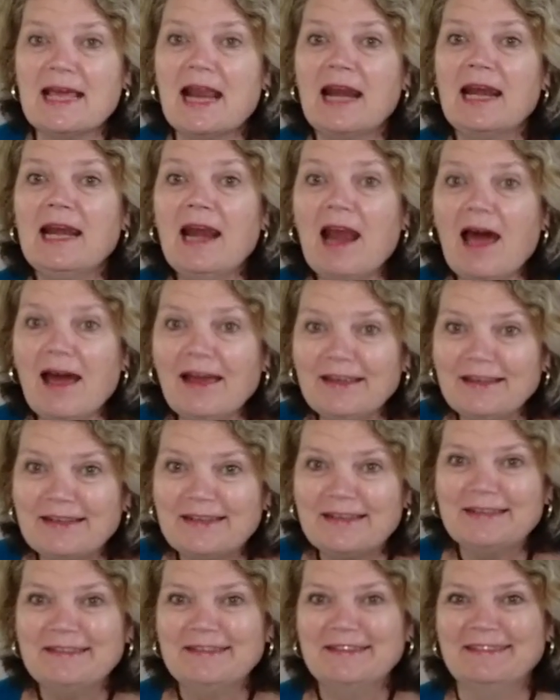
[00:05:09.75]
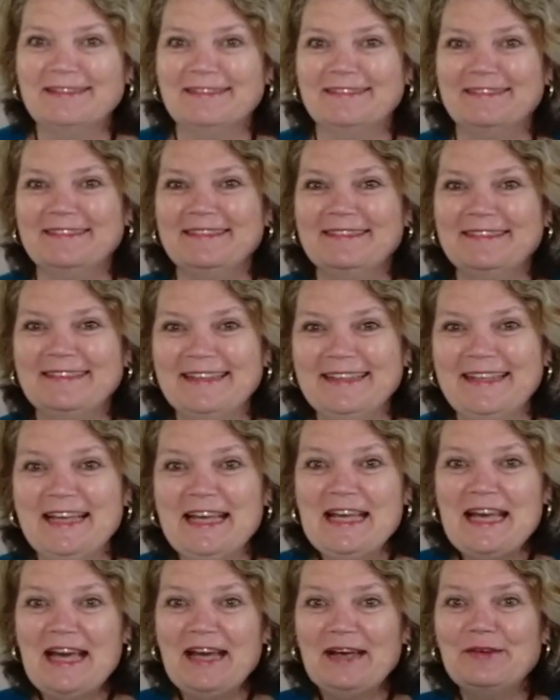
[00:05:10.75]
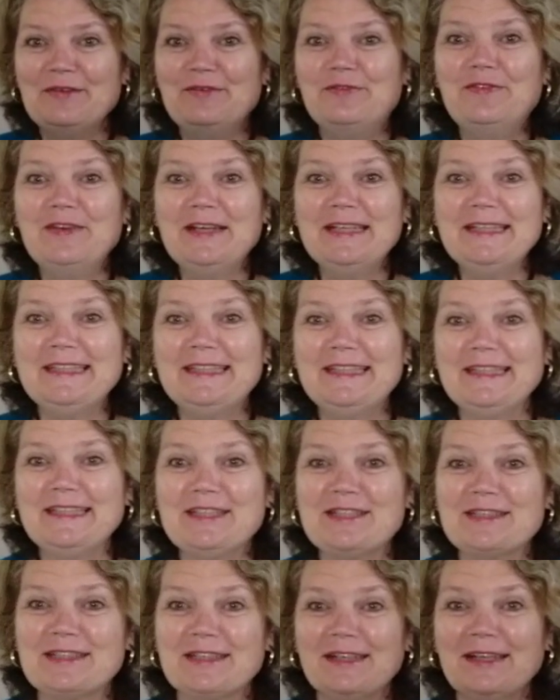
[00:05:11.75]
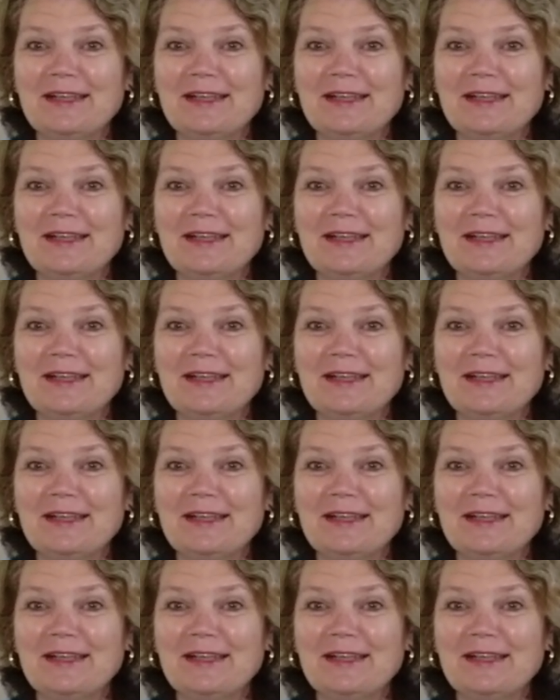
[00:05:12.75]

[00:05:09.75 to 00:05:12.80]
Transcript: Like a vintage,